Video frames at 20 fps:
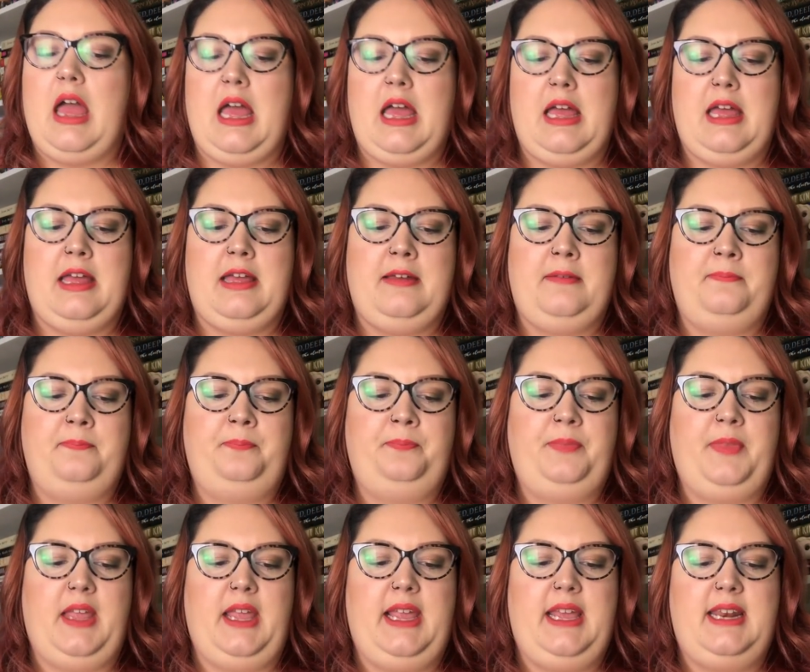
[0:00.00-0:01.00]

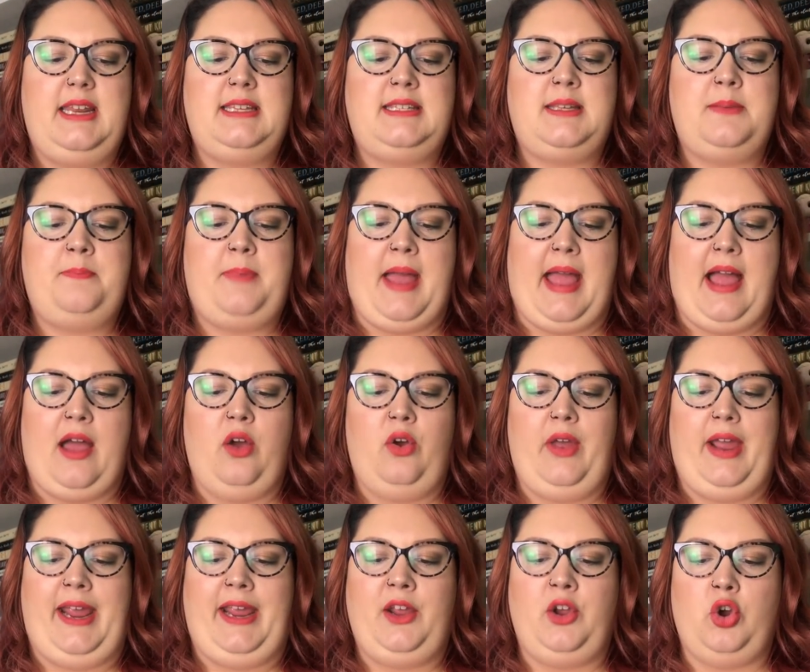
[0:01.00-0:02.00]
Um, it is
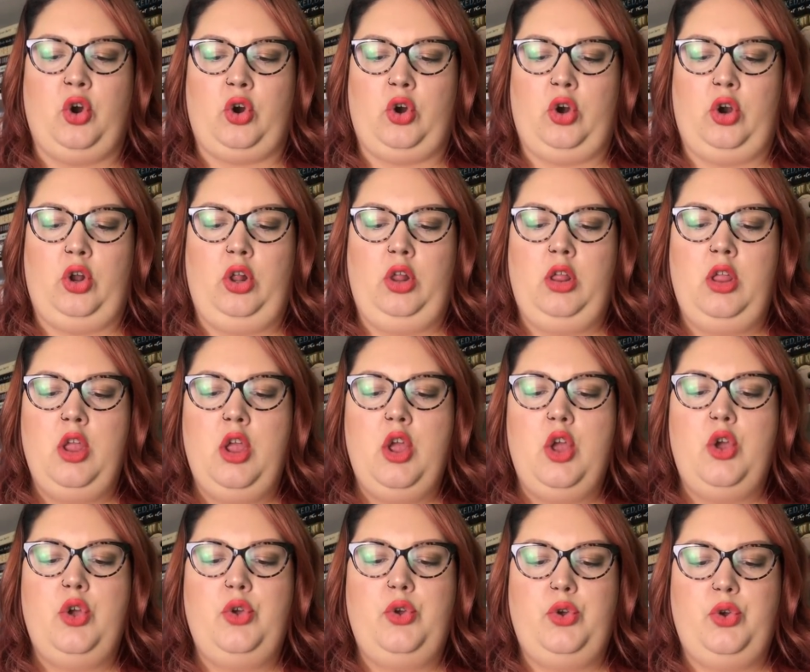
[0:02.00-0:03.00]
about a girl
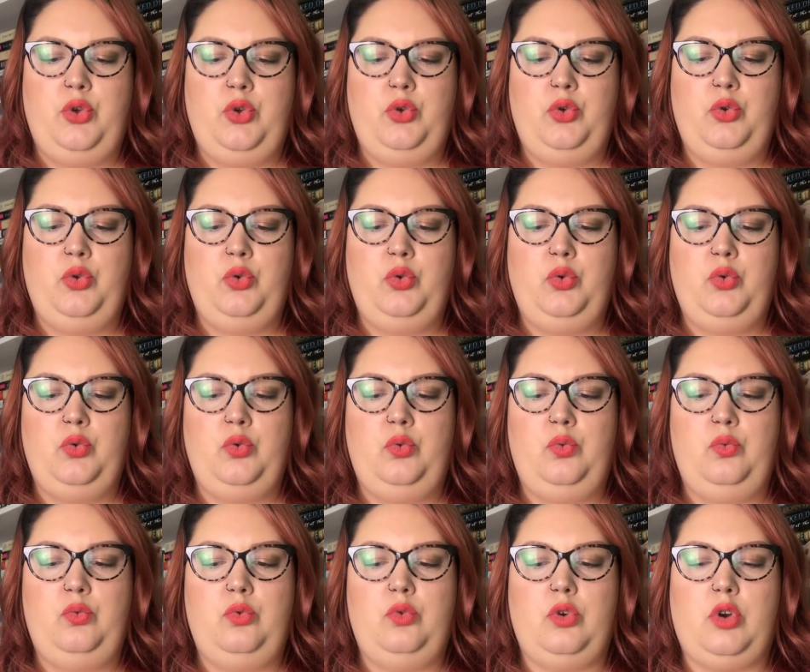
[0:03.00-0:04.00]

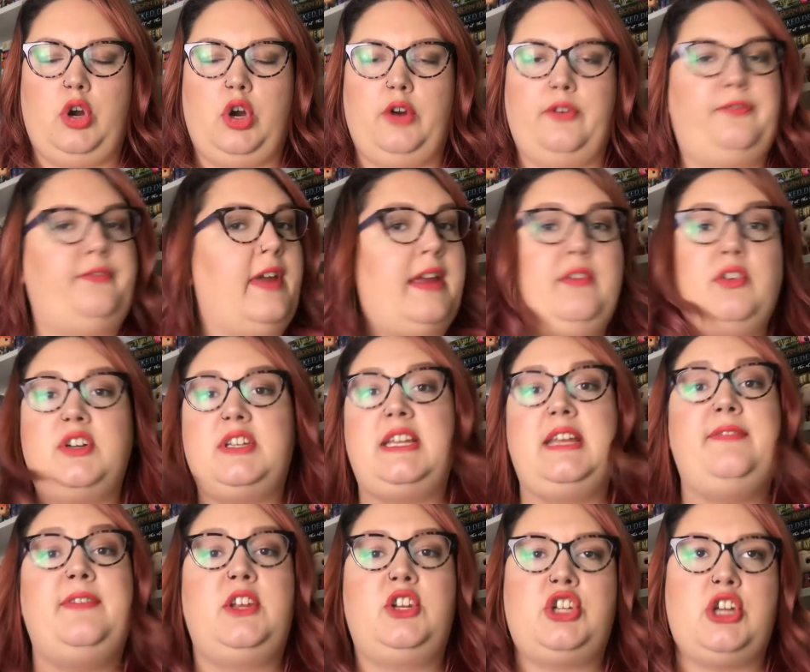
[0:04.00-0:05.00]
who her favorite
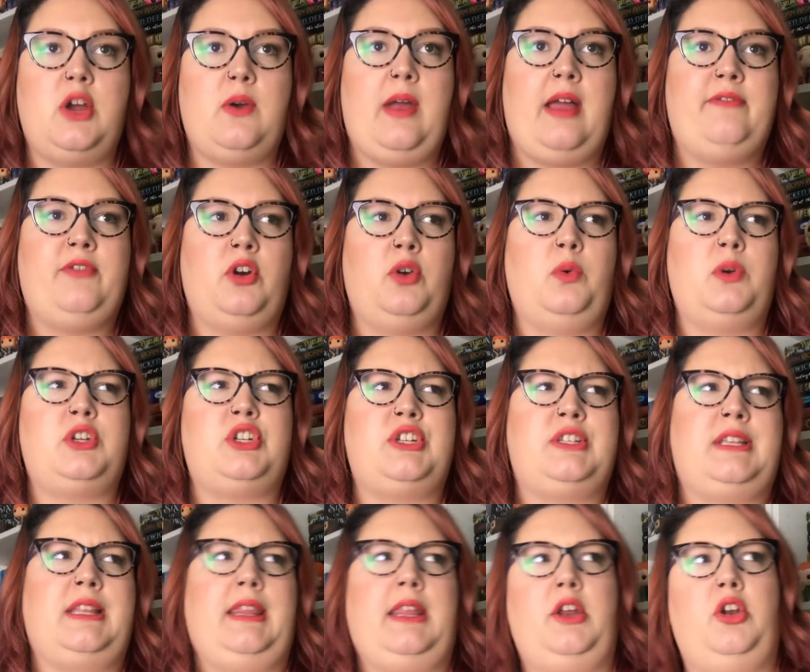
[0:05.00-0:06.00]
TV show ever, which
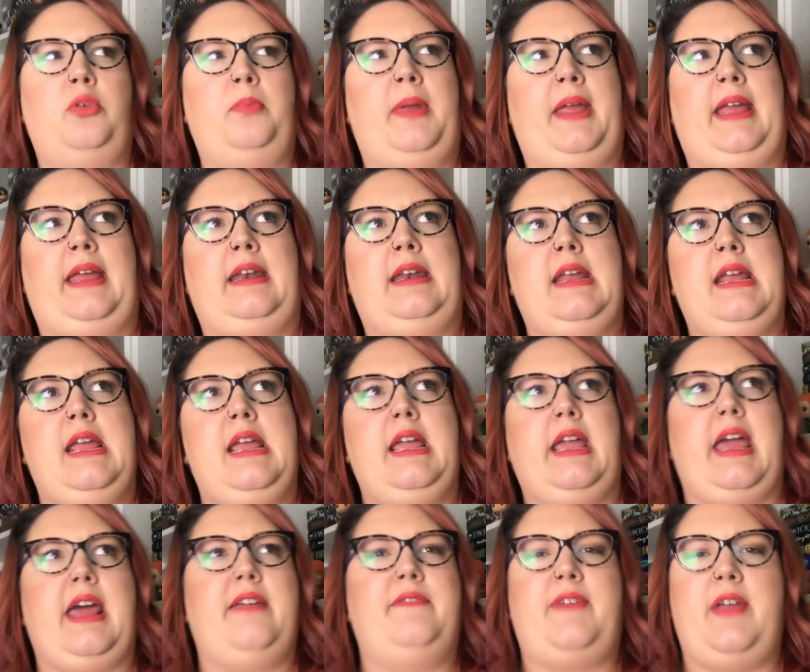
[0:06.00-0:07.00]
is a little bit
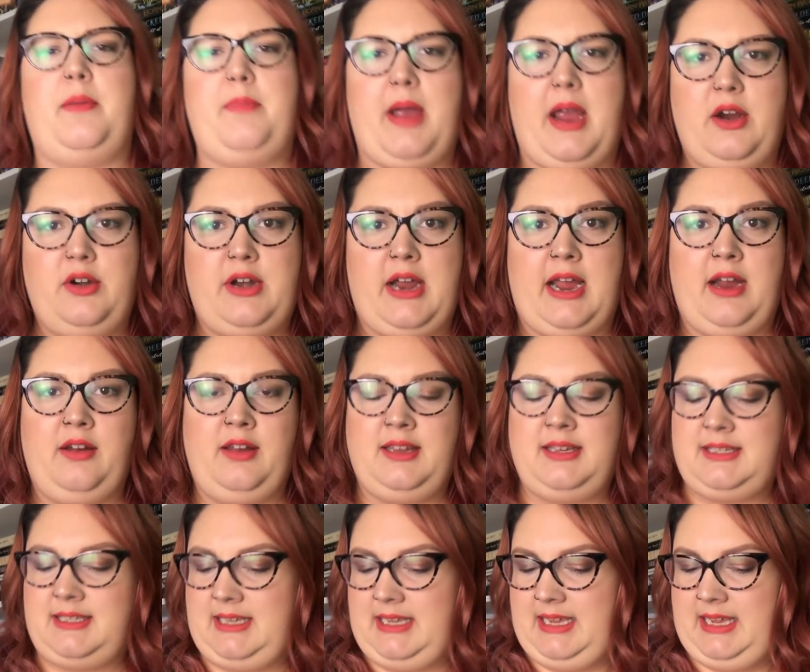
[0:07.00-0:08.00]
kind of Vampire
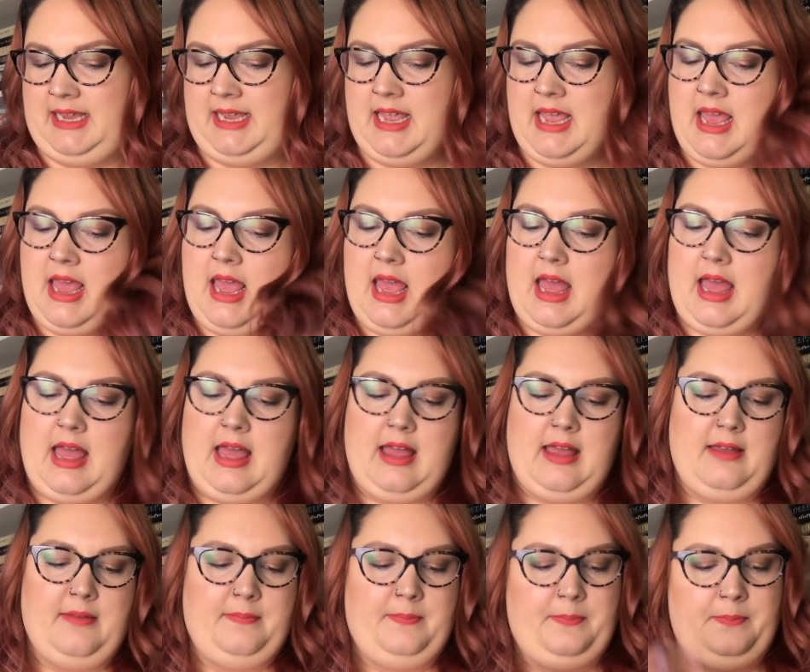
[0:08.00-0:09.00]
Diaries y,
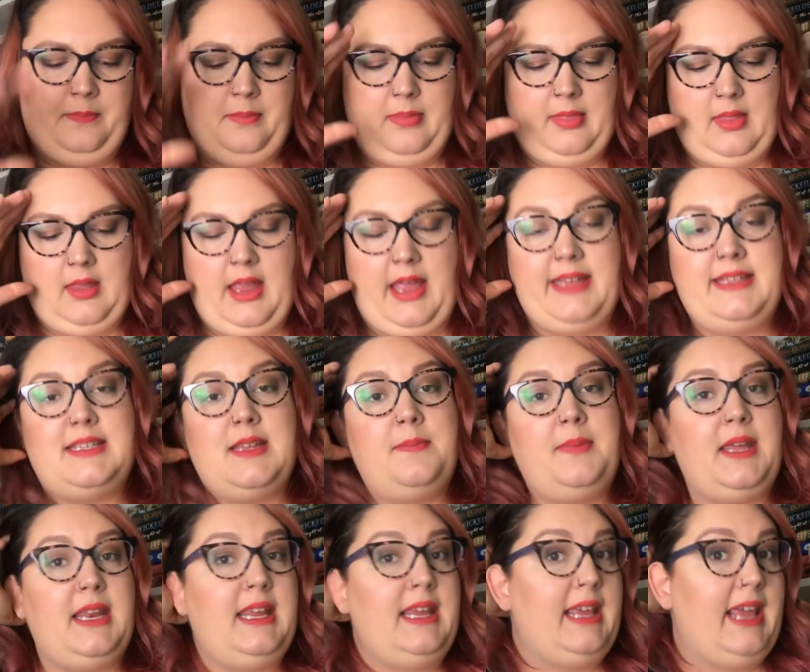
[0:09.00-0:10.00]
um, ends
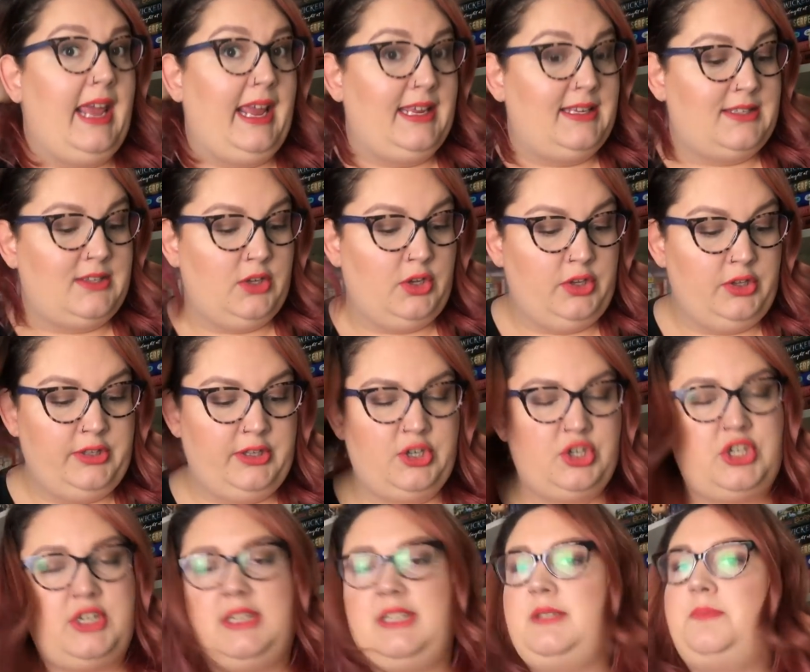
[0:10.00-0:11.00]
up getting canceled
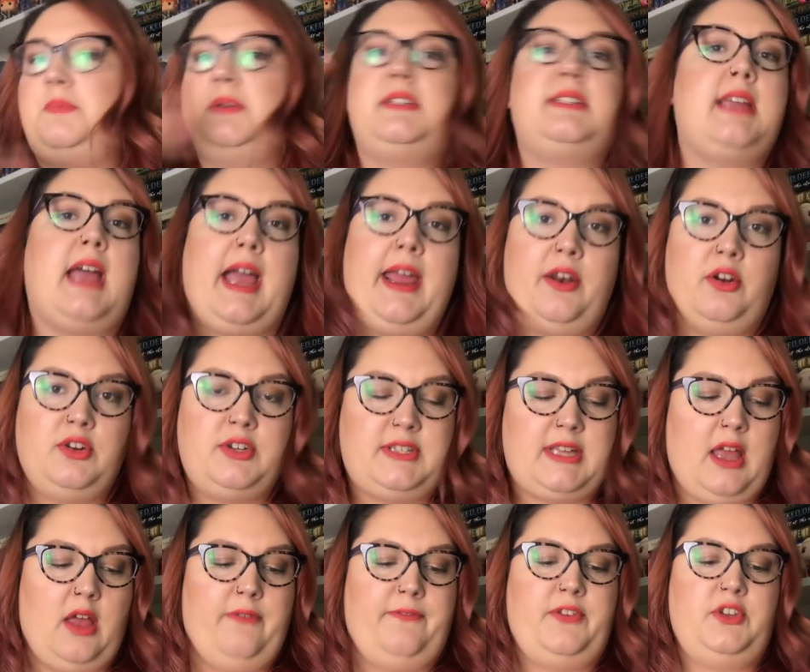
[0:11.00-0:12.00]
and she is beside
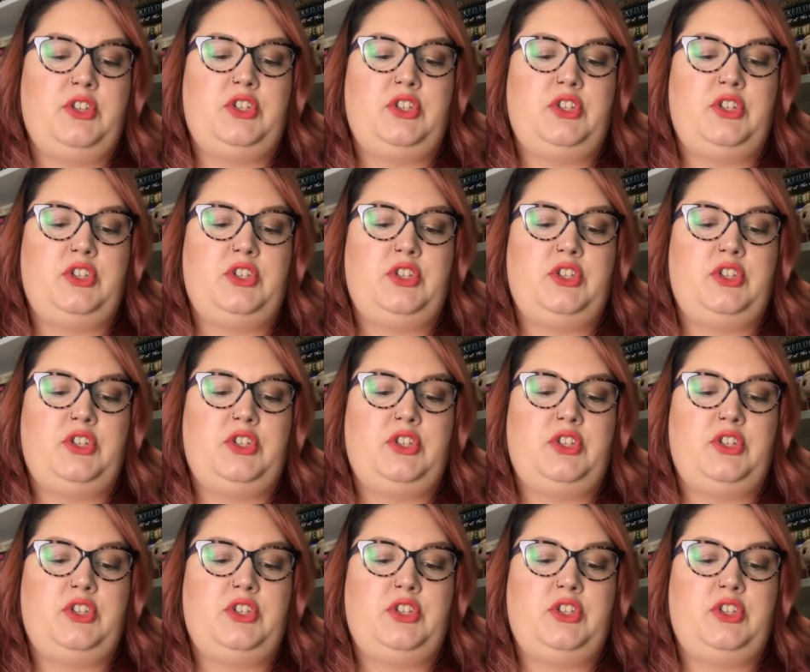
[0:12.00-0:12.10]
herself.